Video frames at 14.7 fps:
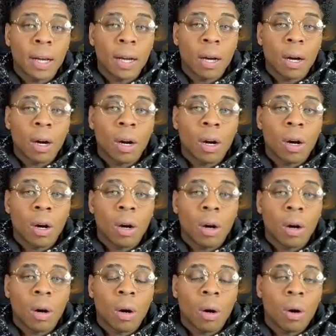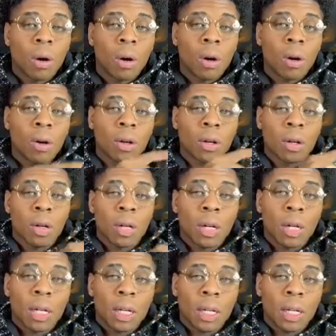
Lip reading: No one is speaking in this clip.